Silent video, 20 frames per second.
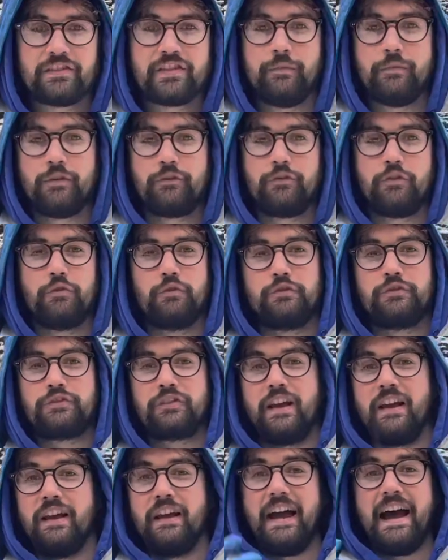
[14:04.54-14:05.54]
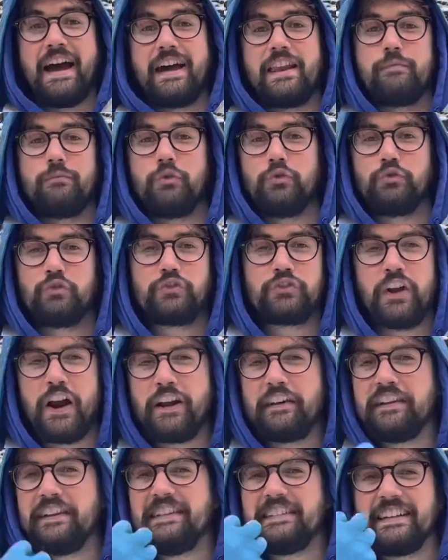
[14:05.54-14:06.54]
of those animals that are
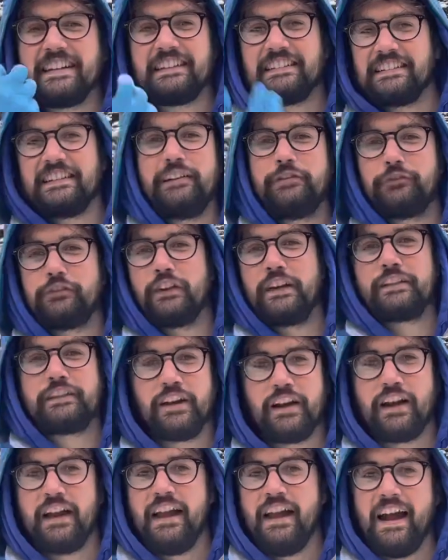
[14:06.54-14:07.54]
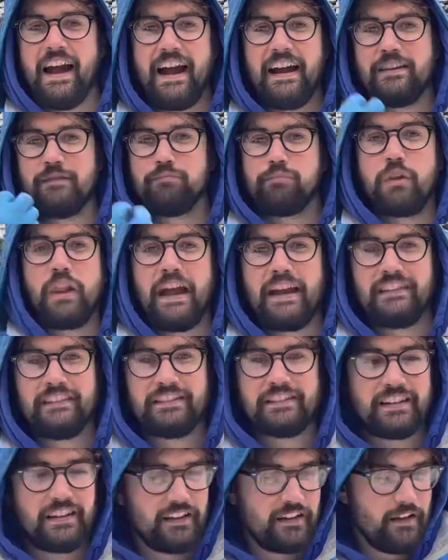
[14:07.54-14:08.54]
eating leaf litter and
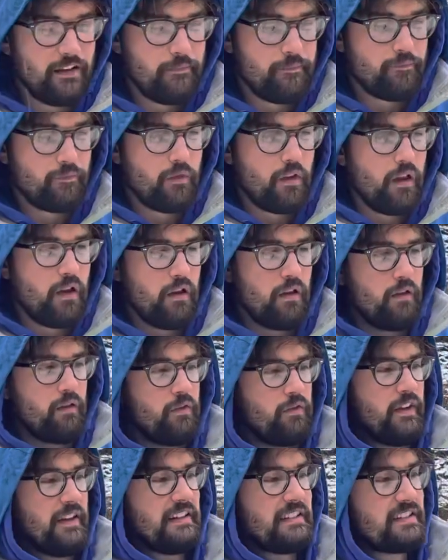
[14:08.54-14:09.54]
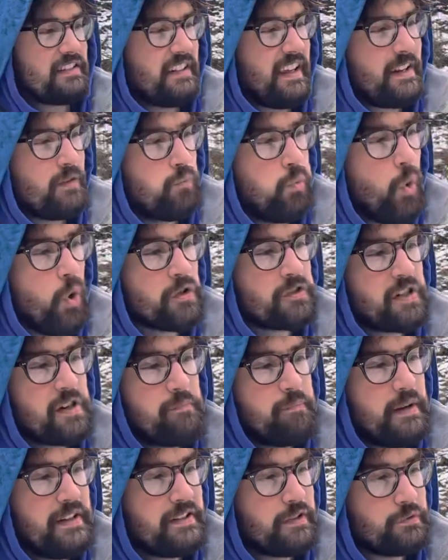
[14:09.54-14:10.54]
plants. Things like water
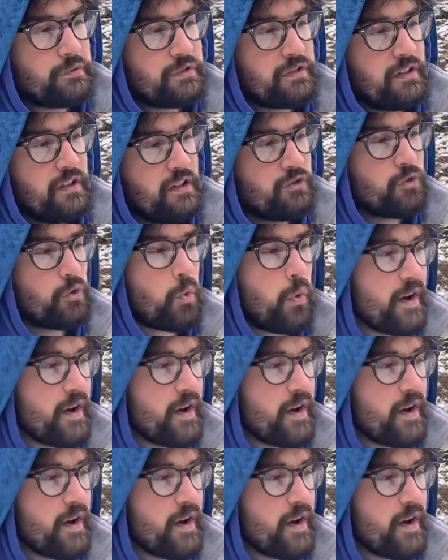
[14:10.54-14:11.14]
beetles. So quite